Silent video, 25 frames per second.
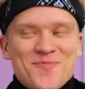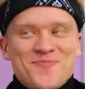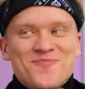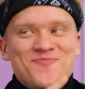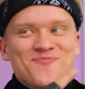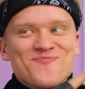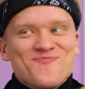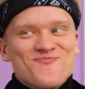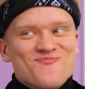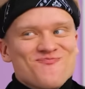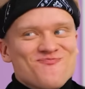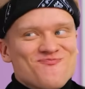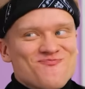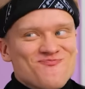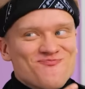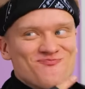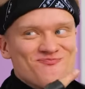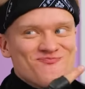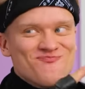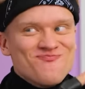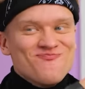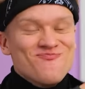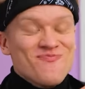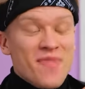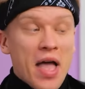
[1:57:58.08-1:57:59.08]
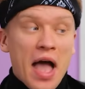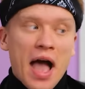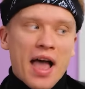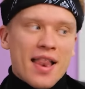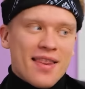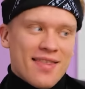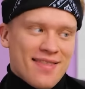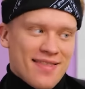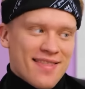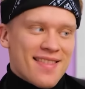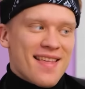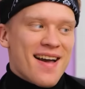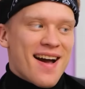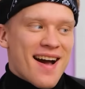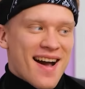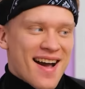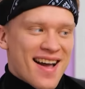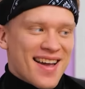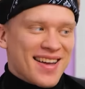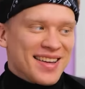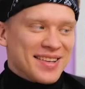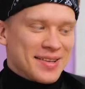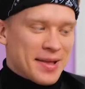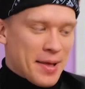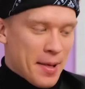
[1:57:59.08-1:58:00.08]
I'm artsy too, you know.
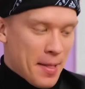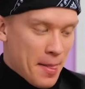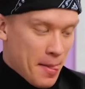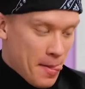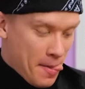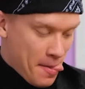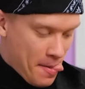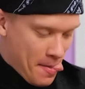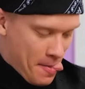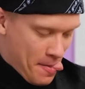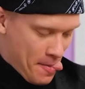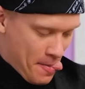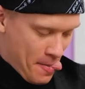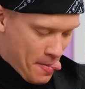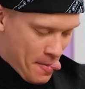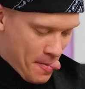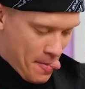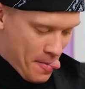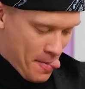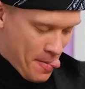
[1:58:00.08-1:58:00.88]
I'll wear it